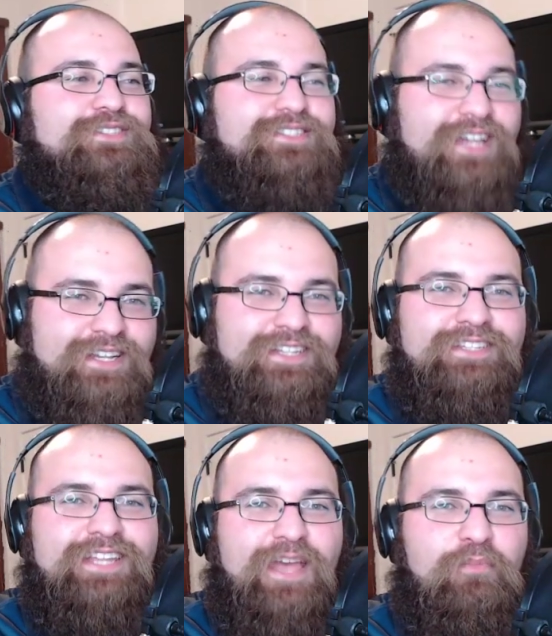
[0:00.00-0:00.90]

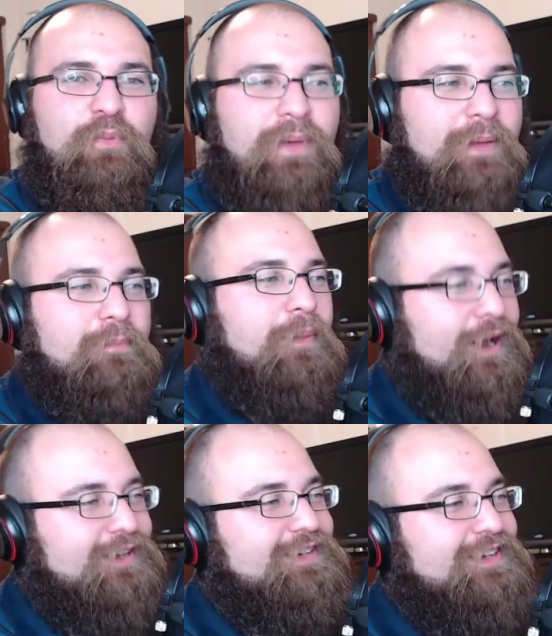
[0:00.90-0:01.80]
second Tampa Bay
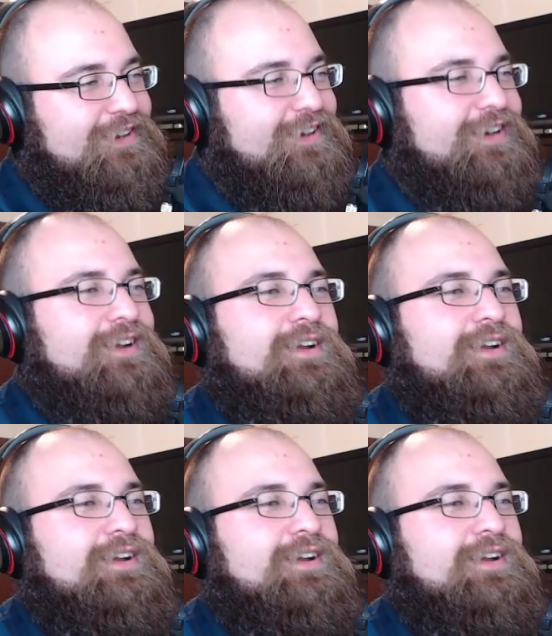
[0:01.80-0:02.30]
Buccaneer